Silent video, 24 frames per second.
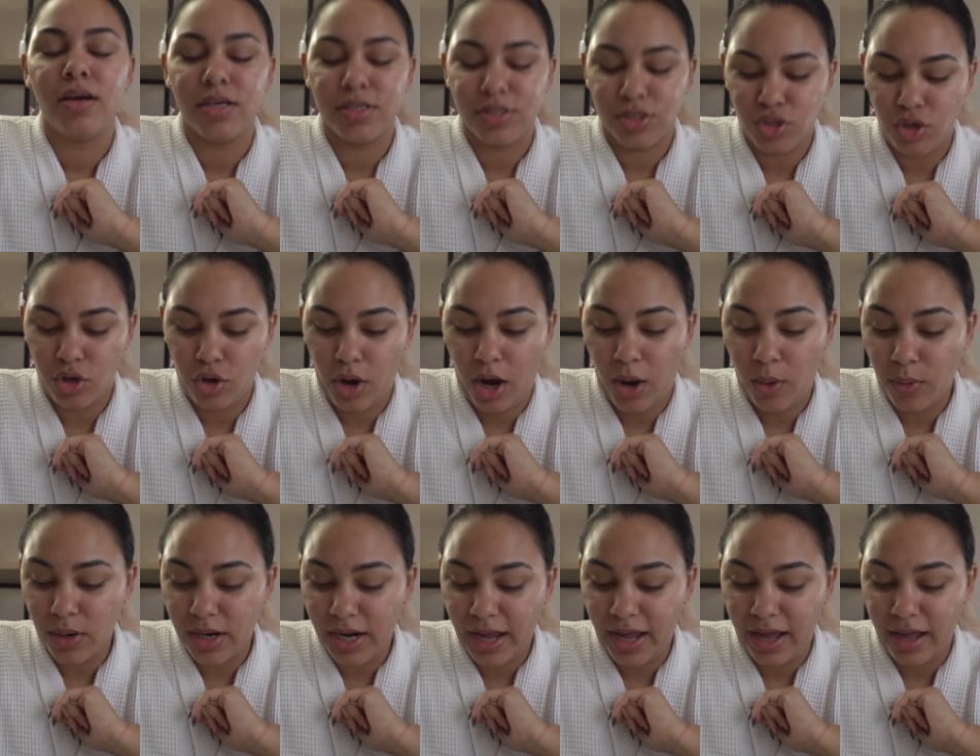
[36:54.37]
So I
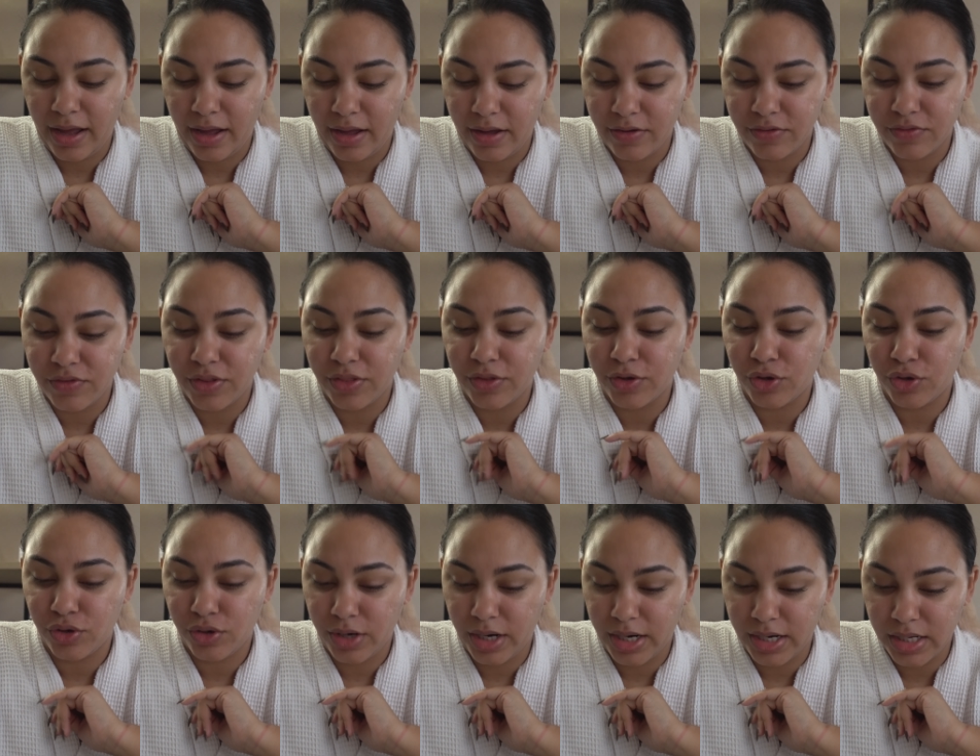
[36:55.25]
want to have the
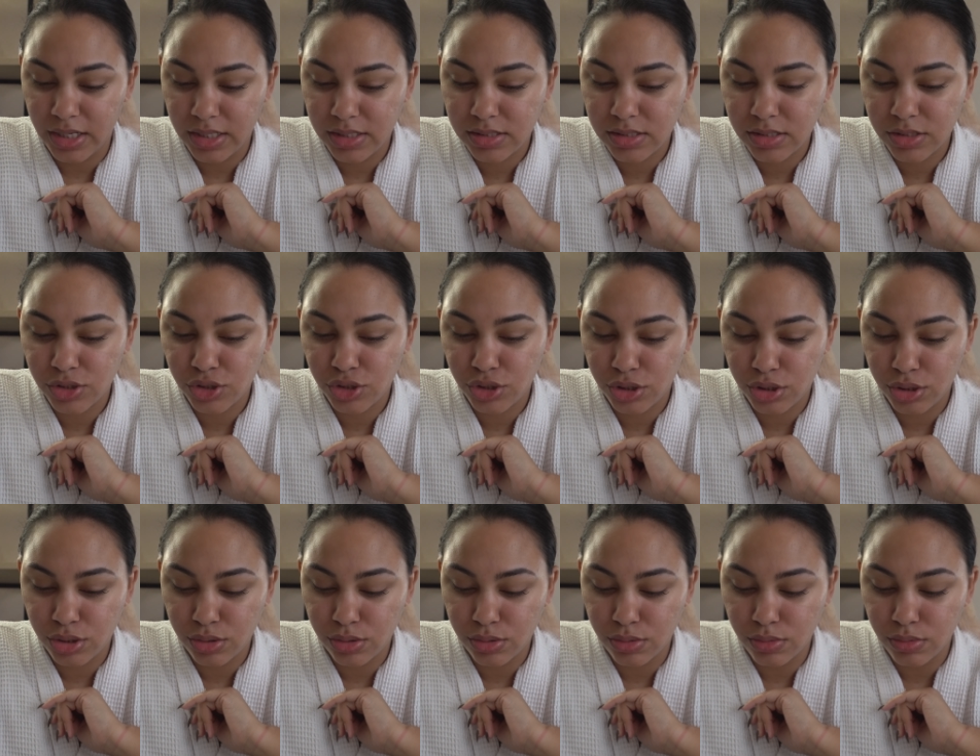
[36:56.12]
credit
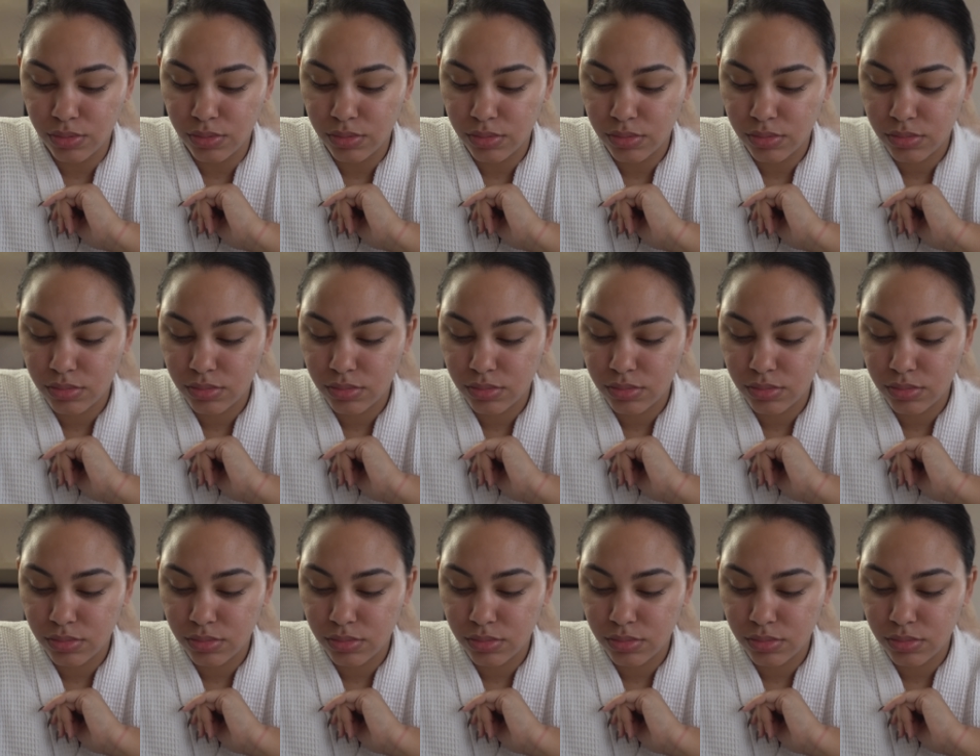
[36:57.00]
to